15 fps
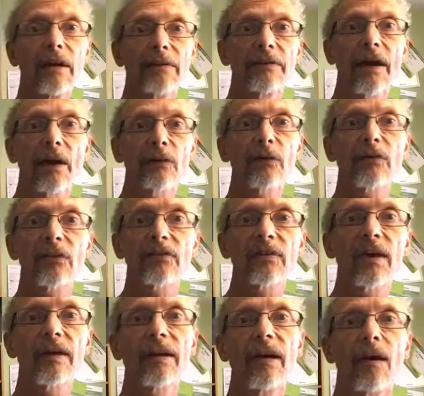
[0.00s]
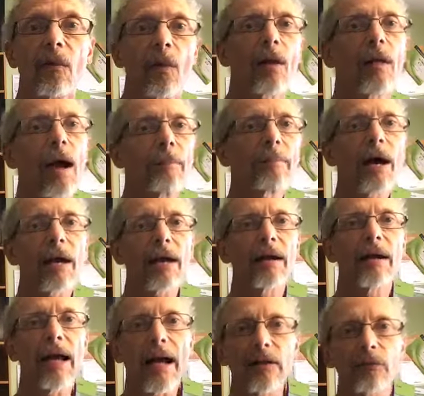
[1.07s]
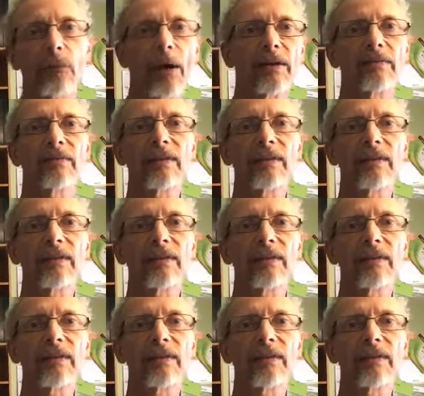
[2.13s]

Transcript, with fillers: Now, I used to say, well, I'm not a XYZ,